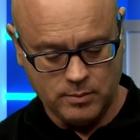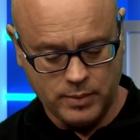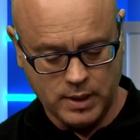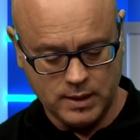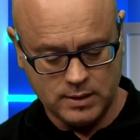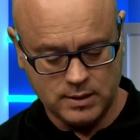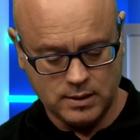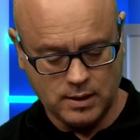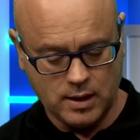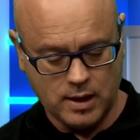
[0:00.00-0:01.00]
But
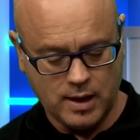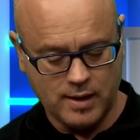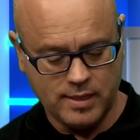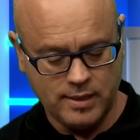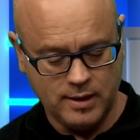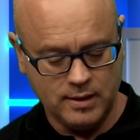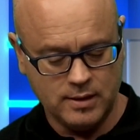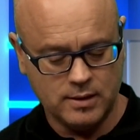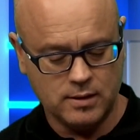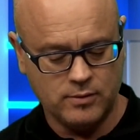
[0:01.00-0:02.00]
I think
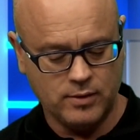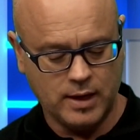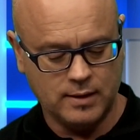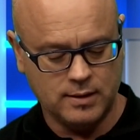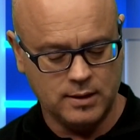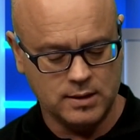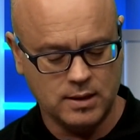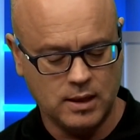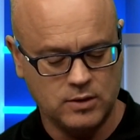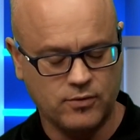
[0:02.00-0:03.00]
at this
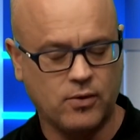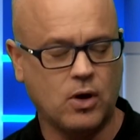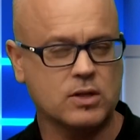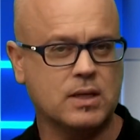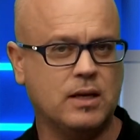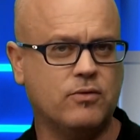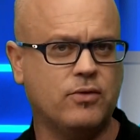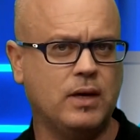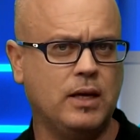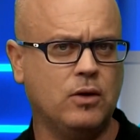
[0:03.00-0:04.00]
stage, Fastnet
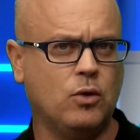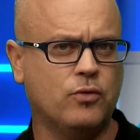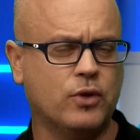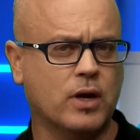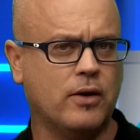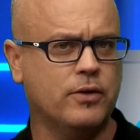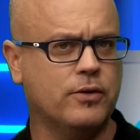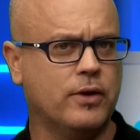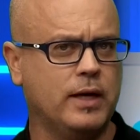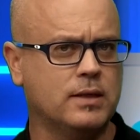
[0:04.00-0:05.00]
filly of her current
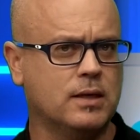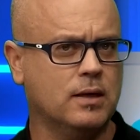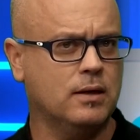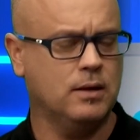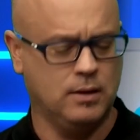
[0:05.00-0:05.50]
rating